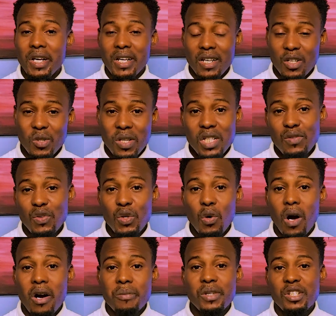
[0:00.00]
in today's video
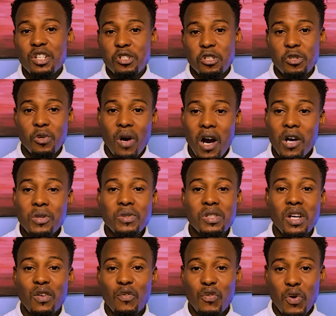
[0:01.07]
I'll be teaching you how to
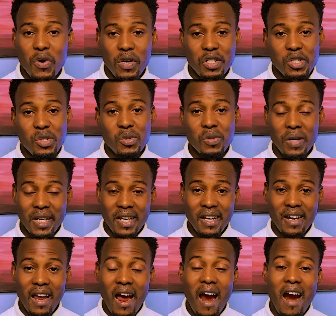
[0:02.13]
start forex trading